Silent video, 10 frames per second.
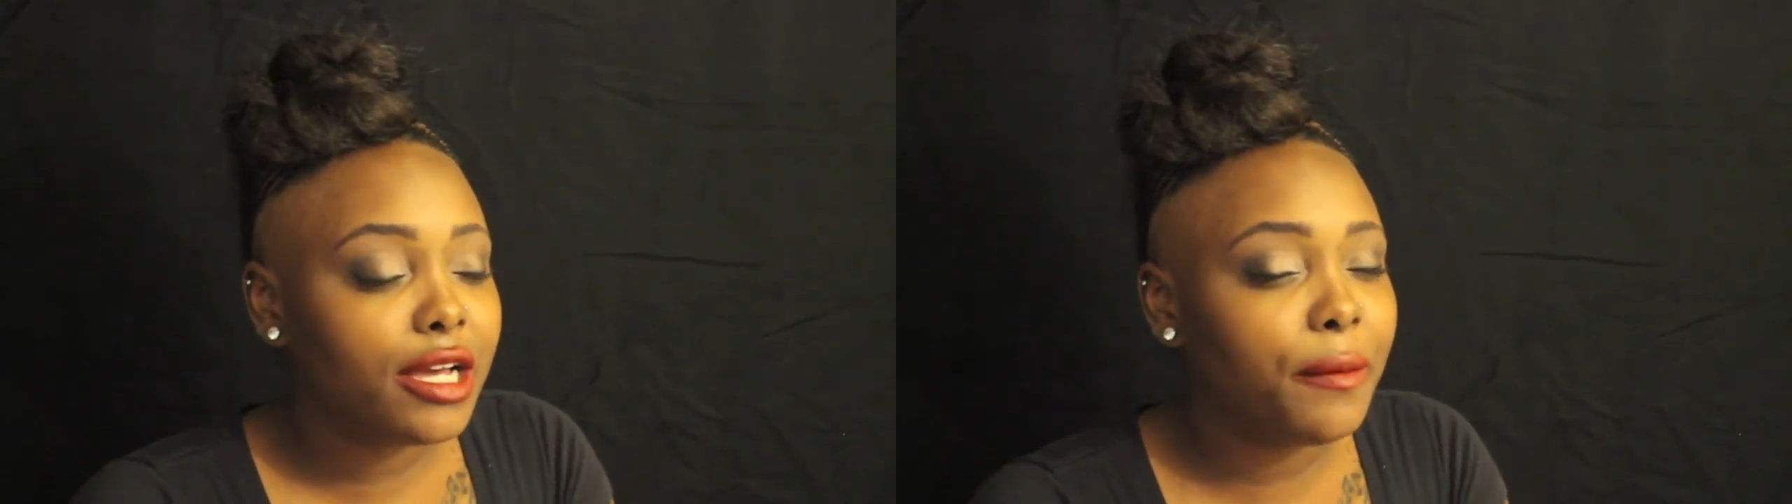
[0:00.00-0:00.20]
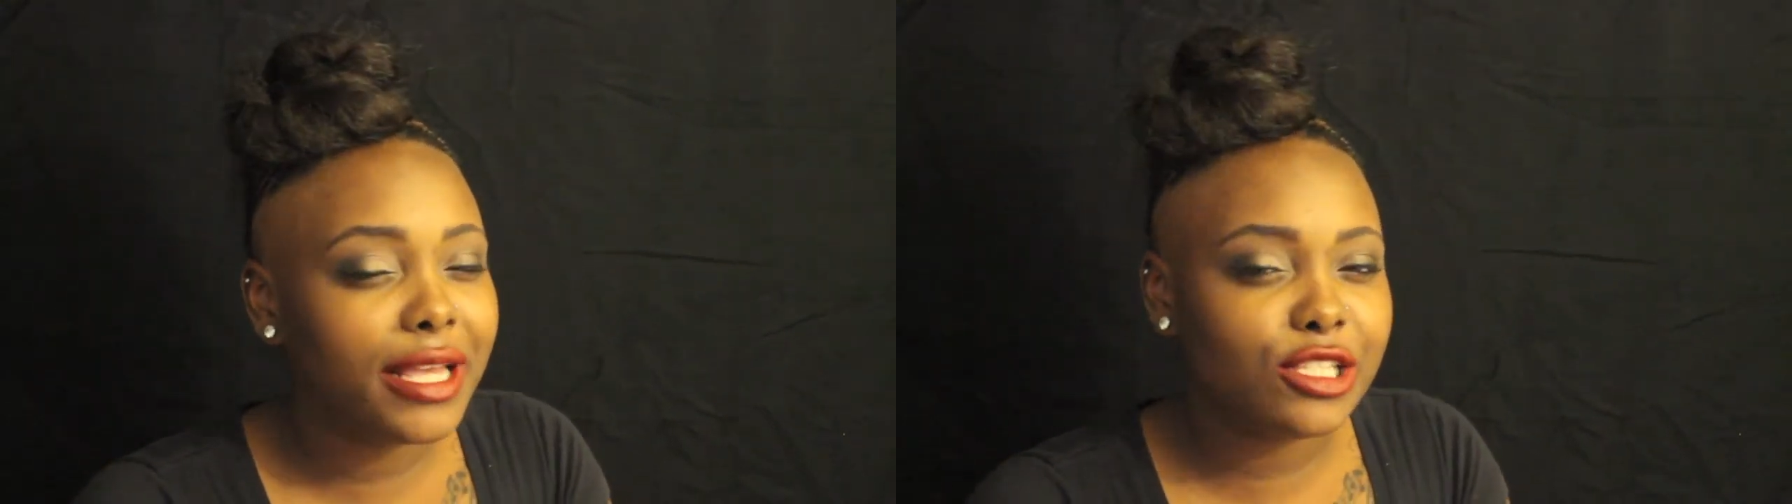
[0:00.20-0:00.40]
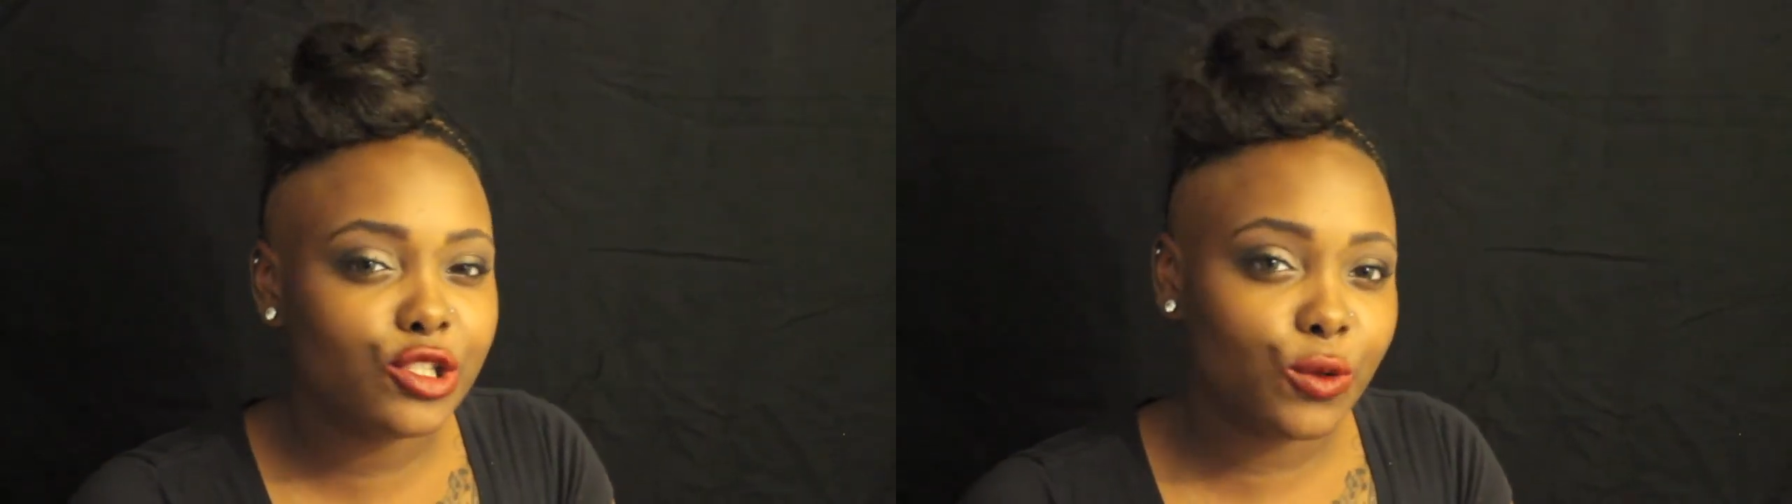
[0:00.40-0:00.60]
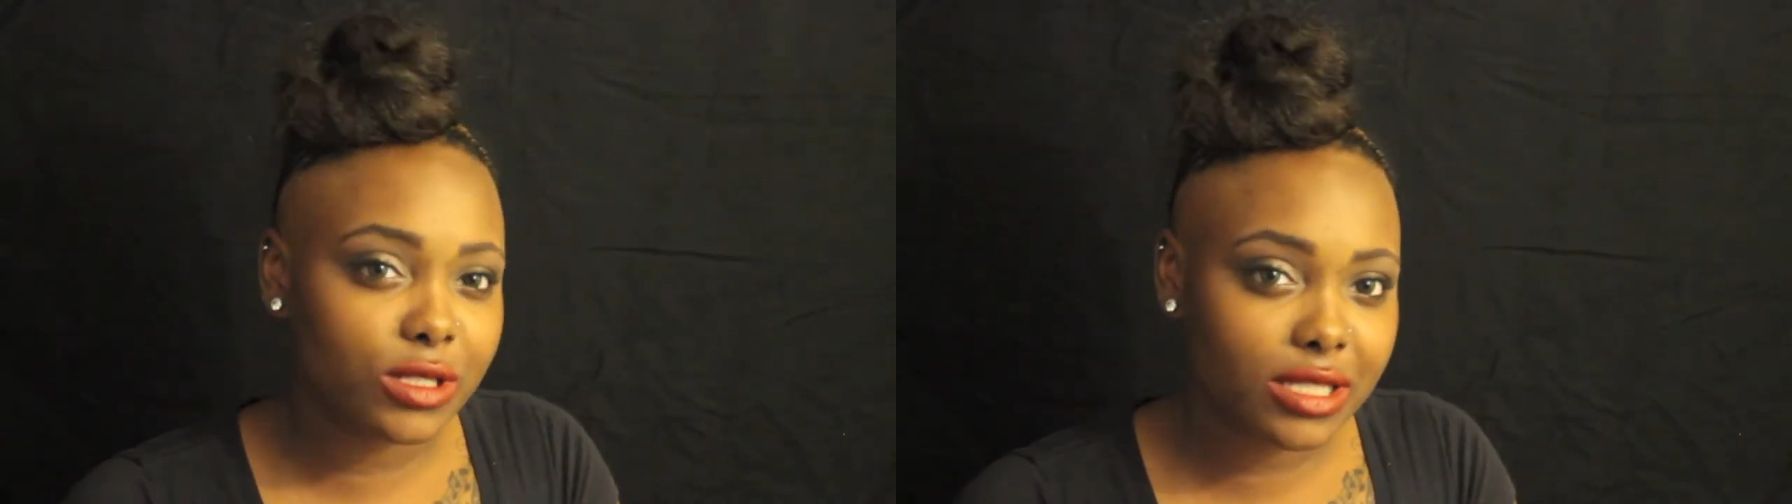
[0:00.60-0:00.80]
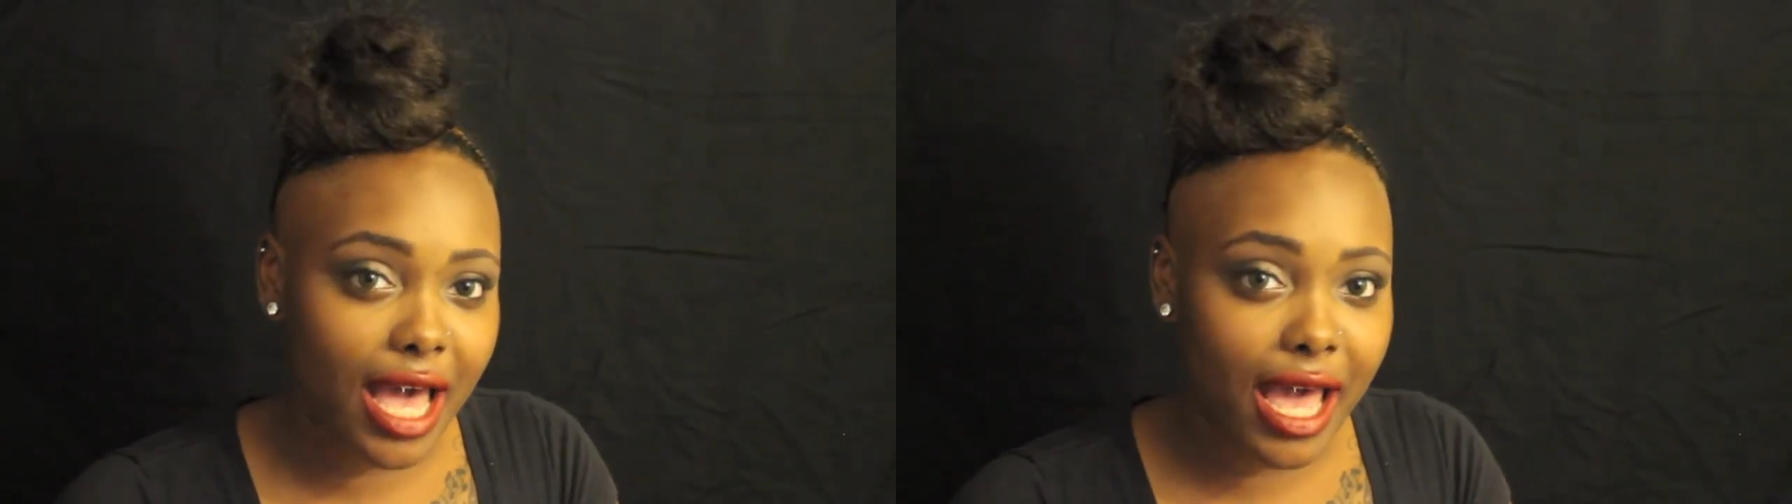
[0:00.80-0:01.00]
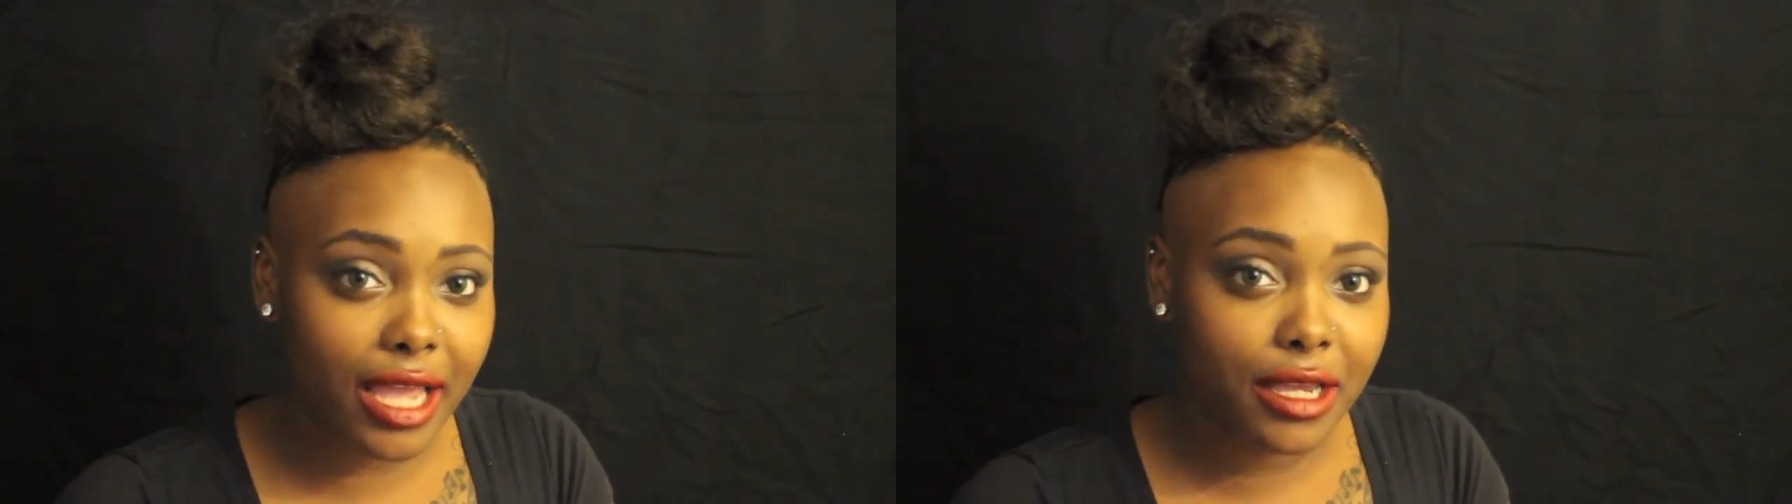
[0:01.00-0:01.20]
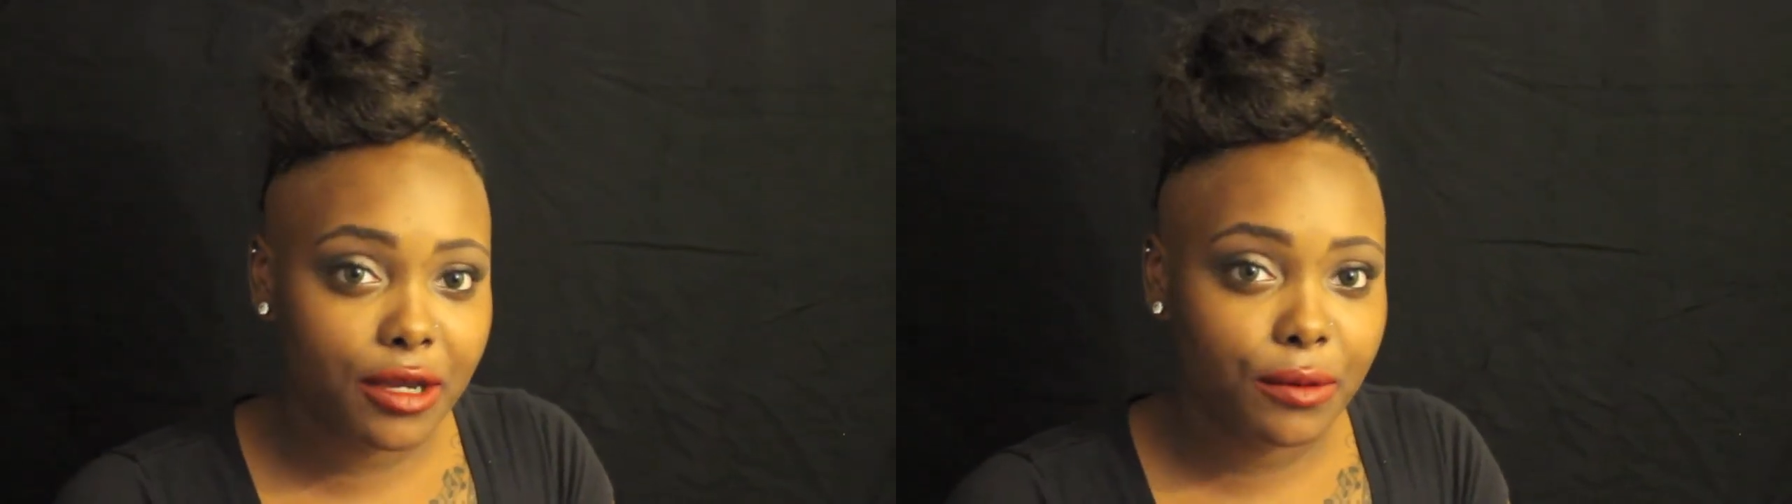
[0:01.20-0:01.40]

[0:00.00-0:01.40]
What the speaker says: commit suicide